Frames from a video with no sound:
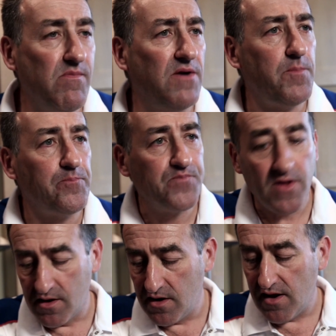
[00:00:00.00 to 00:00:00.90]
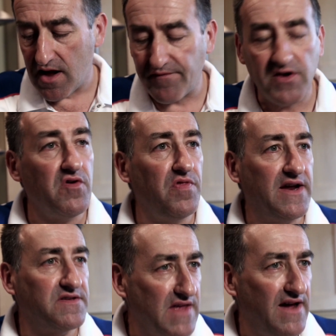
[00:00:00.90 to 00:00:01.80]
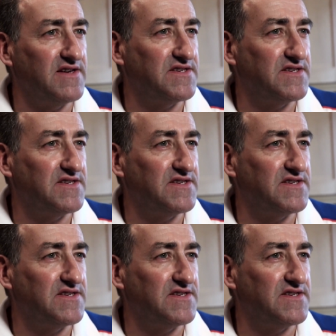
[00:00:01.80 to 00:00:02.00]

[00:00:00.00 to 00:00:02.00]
I mean, I haven't done that